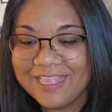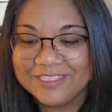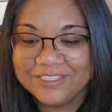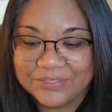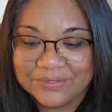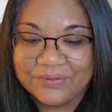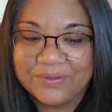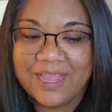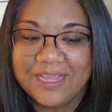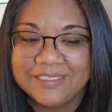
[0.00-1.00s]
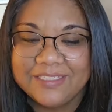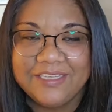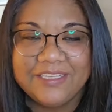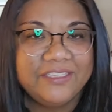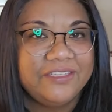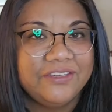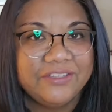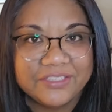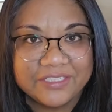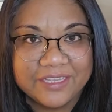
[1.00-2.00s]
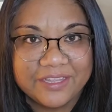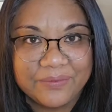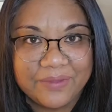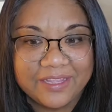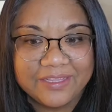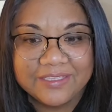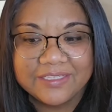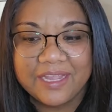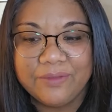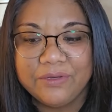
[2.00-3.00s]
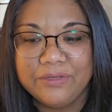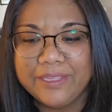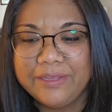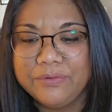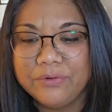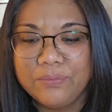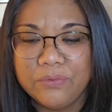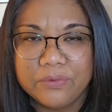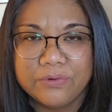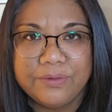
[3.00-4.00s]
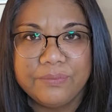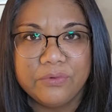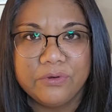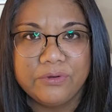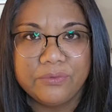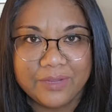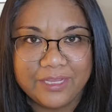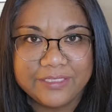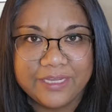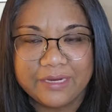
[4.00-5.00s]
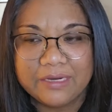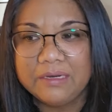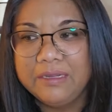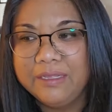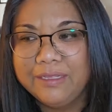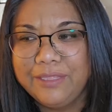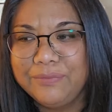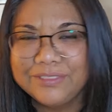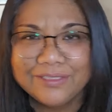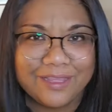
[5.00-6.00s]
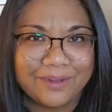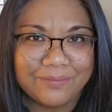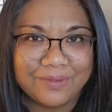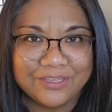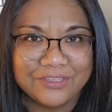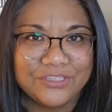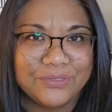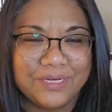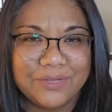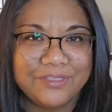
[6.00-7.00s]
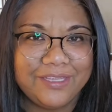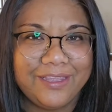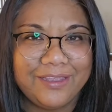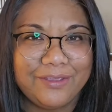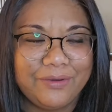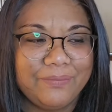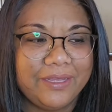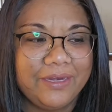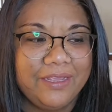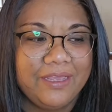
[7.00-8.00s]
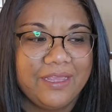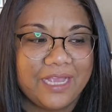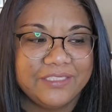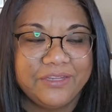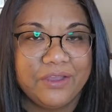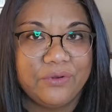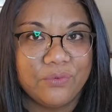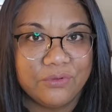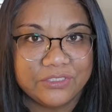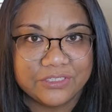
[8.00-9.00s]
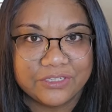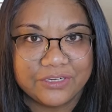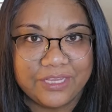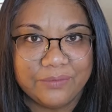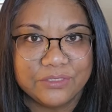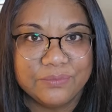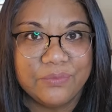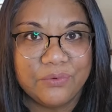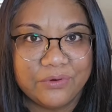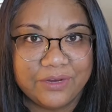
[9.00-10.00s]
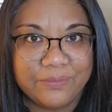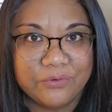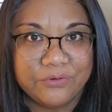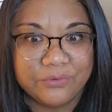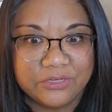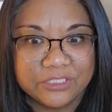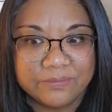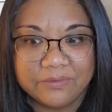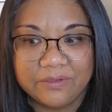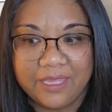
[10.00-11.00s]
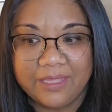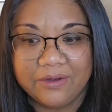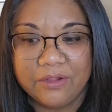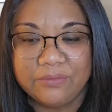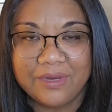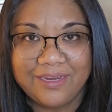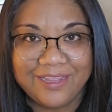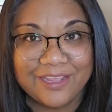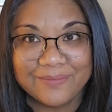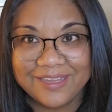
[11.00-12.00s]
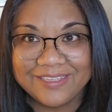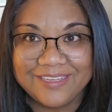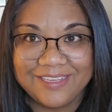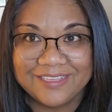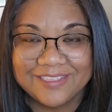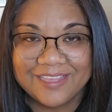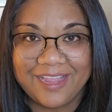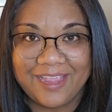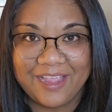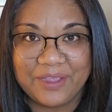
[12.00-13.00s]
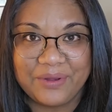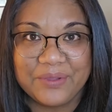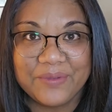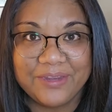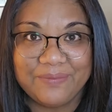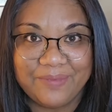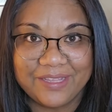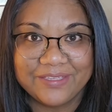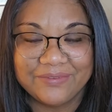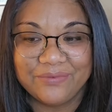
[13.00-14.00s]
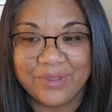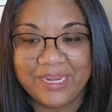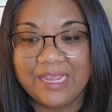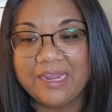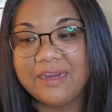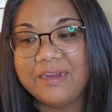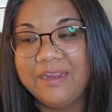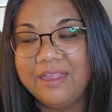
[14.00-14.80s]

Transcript: and so as the years went, I would like grow more and more white hair. It wasn't that much when I was a kid, but as I got older, it was more and more noticeable. And already in my teens, I had quite a bit of white hair.